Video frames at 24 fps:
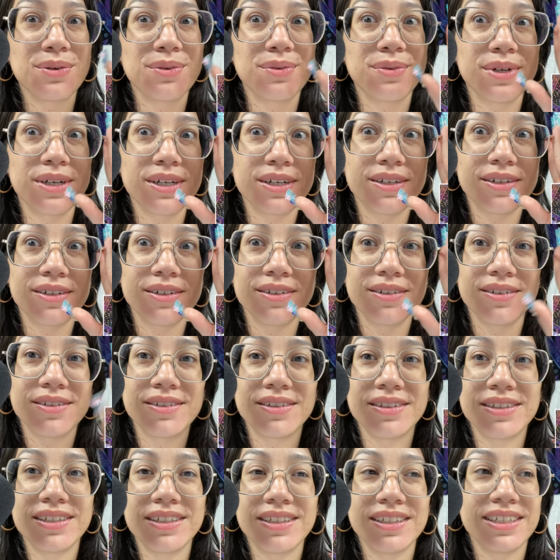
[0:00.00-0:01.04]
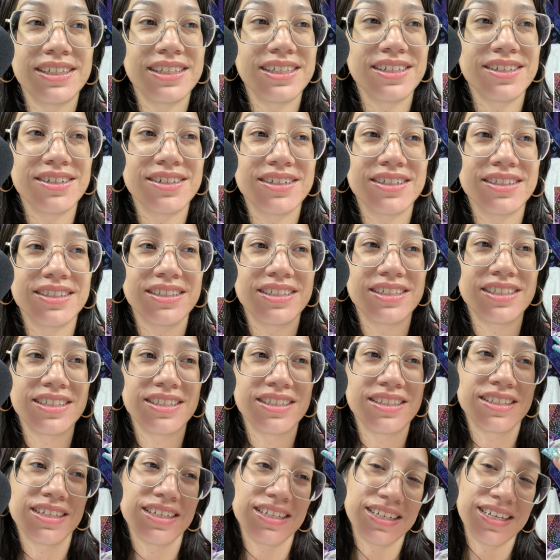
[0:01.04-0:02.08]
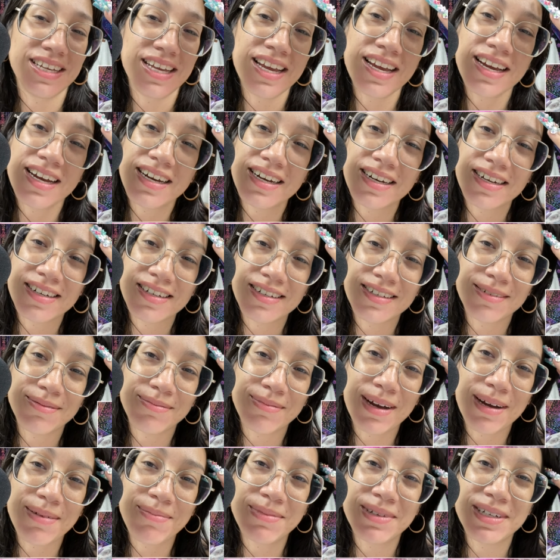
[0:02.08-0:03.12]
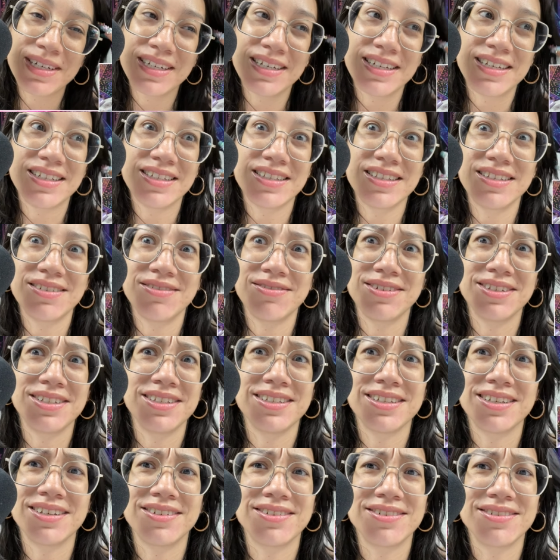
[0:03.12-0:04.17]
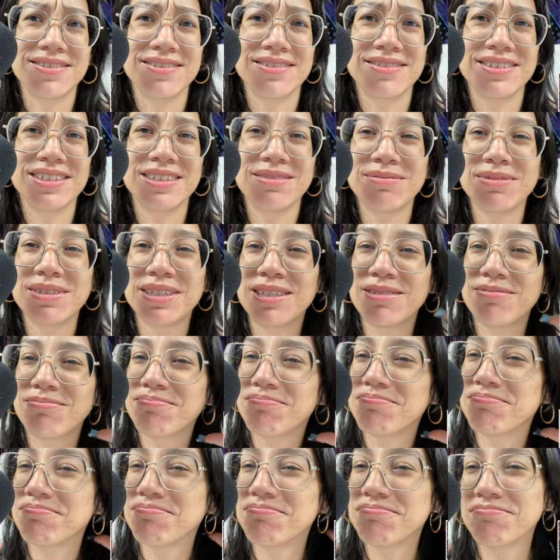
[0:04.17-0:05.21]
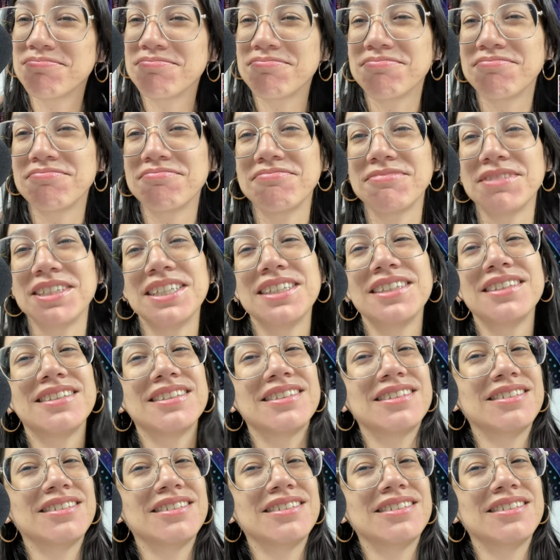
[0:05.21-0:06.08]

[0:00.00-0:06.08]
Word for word: Well, the lady called and she's like, Yeah, um, I'm going to need to reschedule. And I'm like, It's